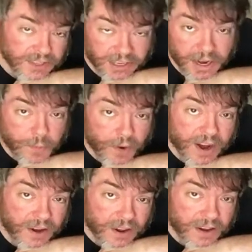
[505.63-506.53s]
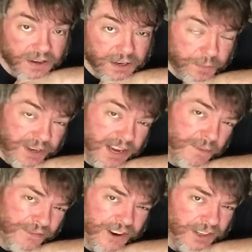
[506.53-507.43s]
the game ran on, it
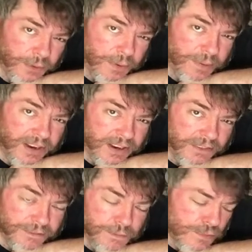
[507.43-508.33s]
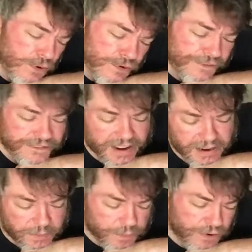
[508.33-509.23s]
became fairly repetitive. Move,
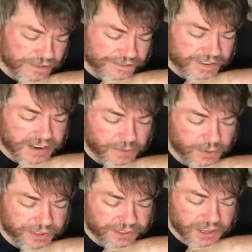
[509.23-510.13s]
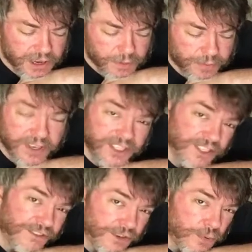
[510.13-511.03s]
fight, with
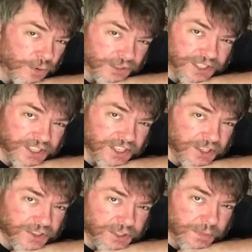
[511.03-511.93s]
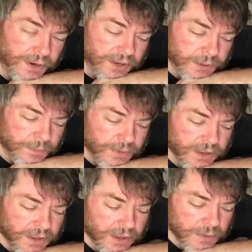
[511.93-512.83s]
precious few real decisions to make.
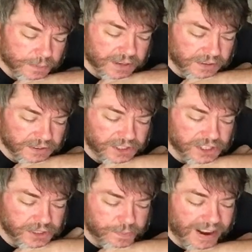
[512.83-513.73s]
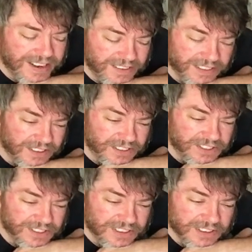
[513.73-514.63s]
But despite this